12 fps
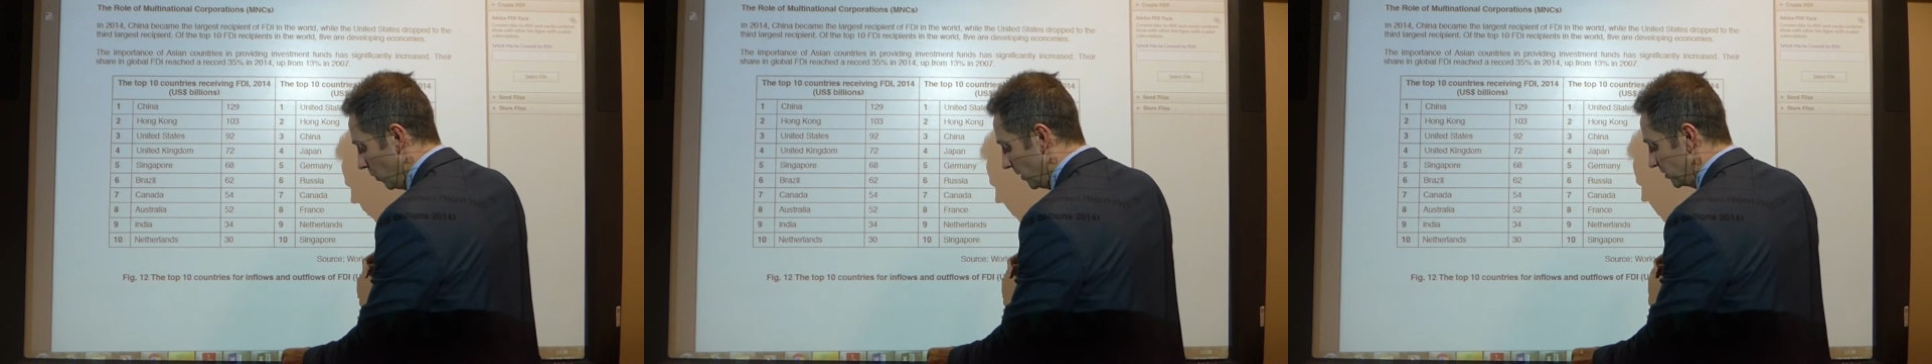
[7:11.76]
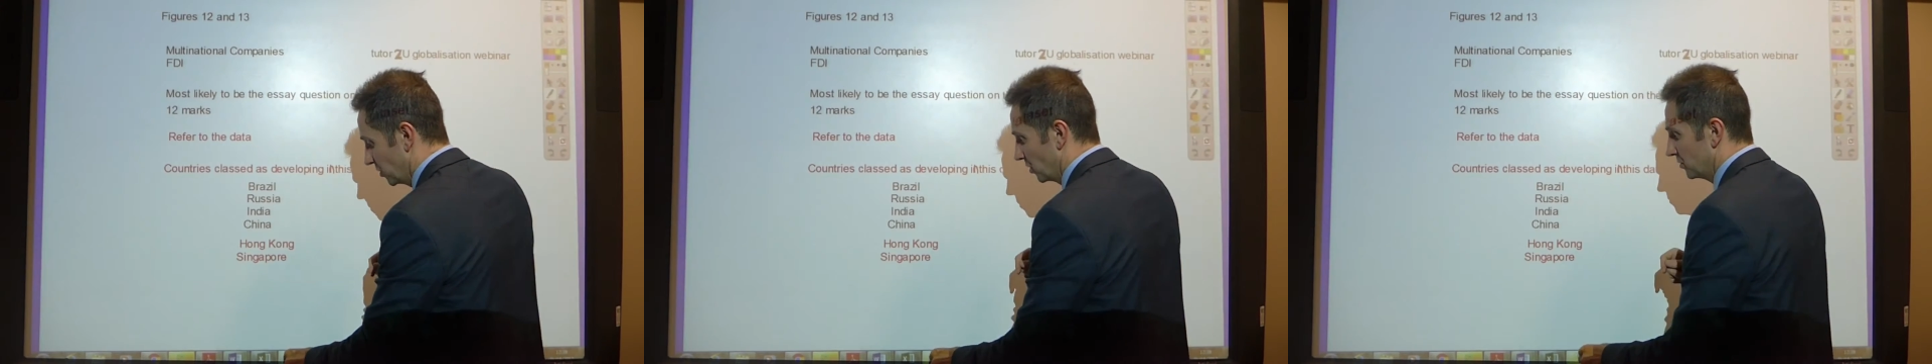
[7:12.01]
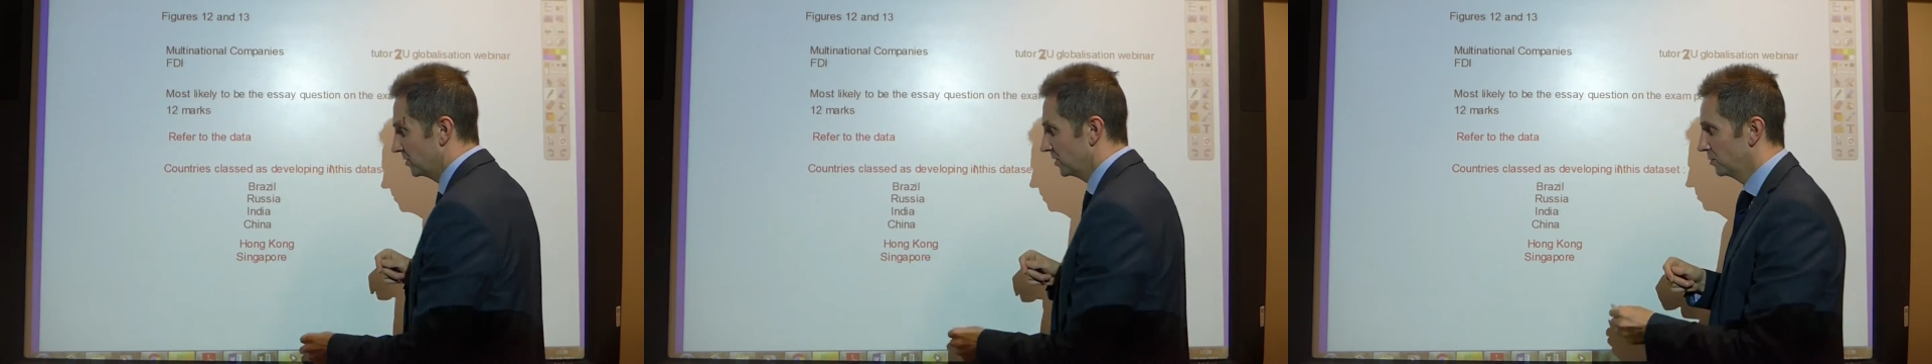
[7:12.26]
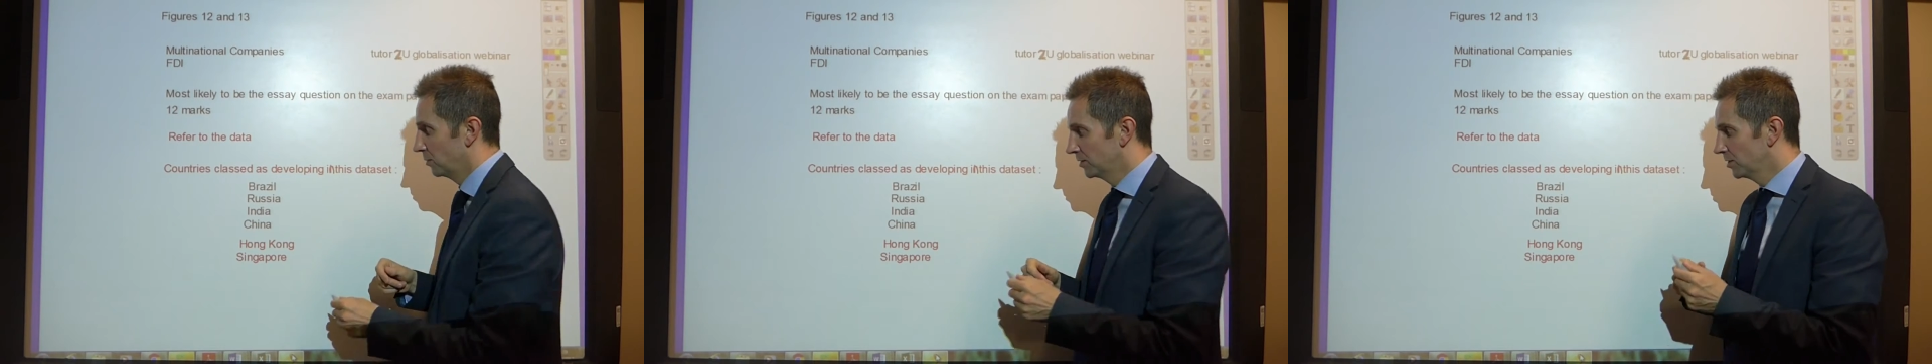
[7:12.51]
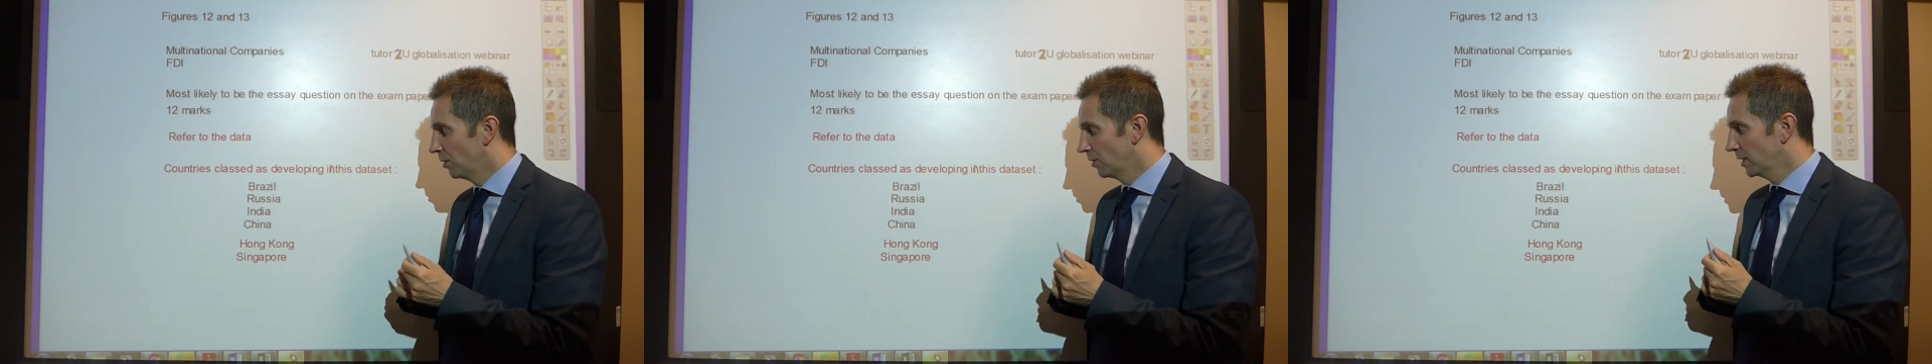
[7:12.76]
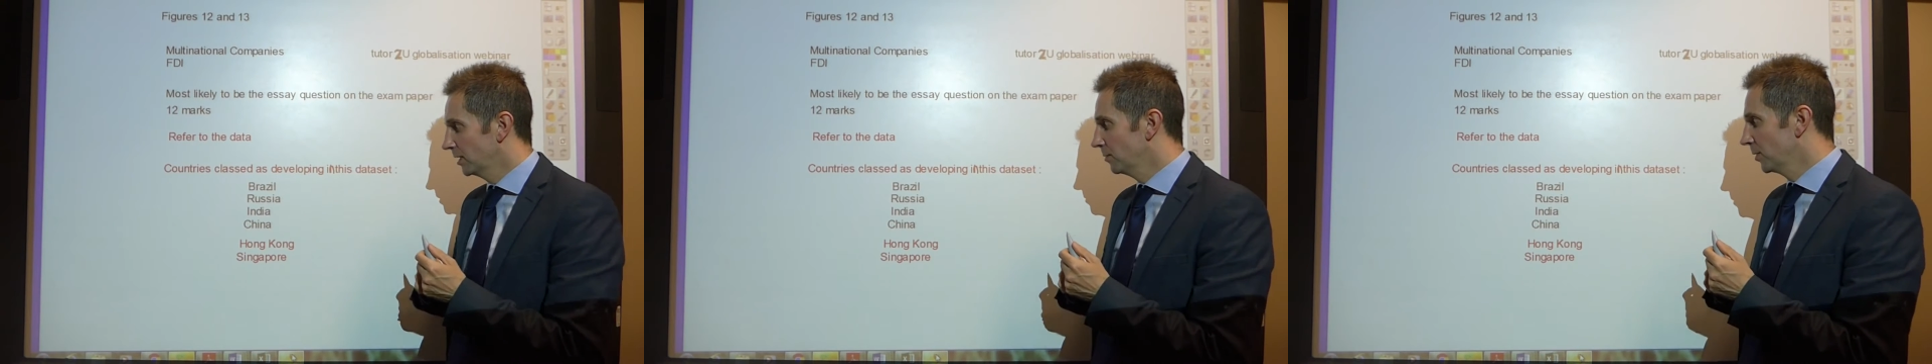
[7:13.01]
which countries we're
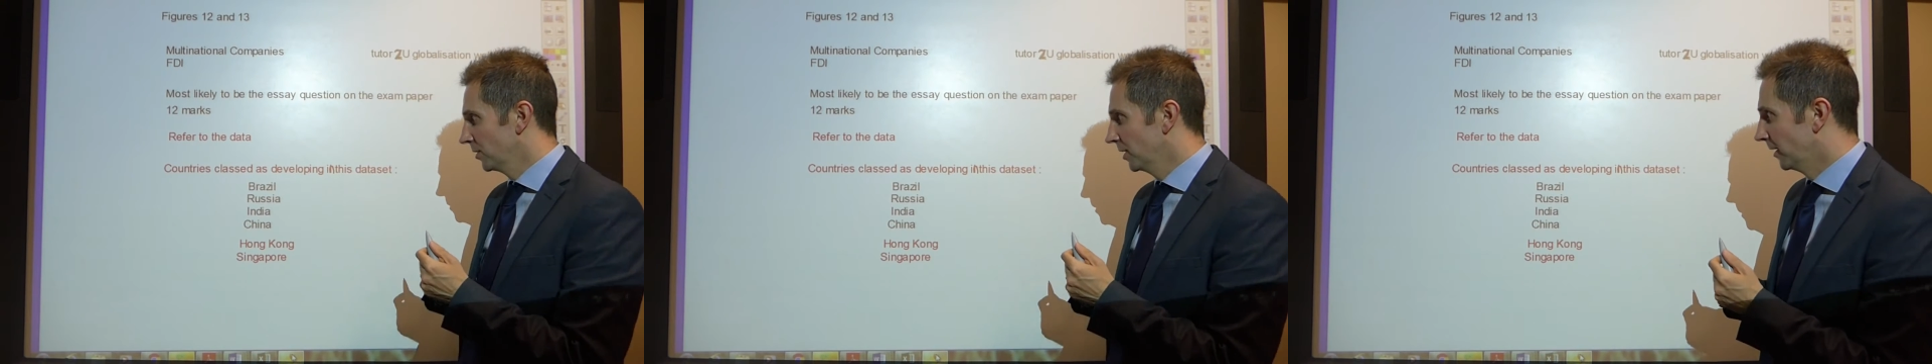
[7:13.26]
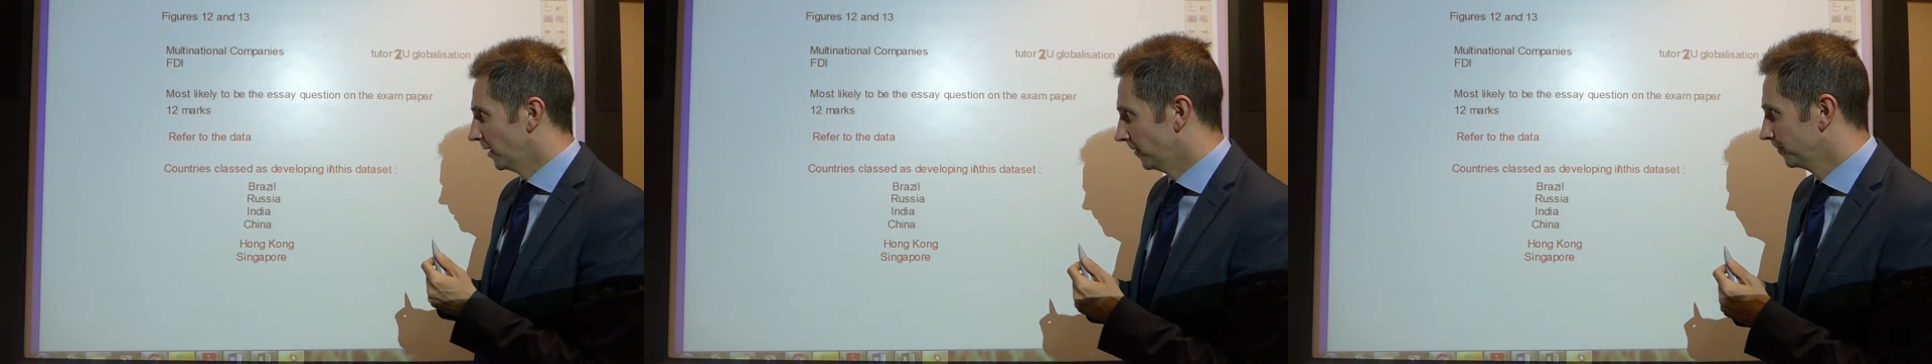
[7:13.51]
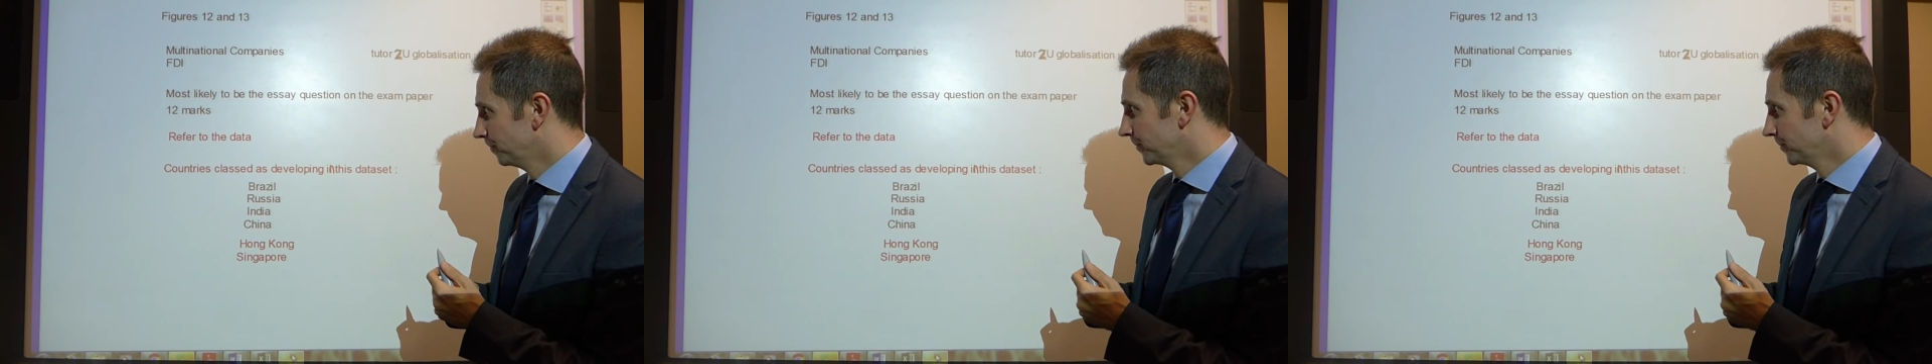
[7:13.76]
talking about here.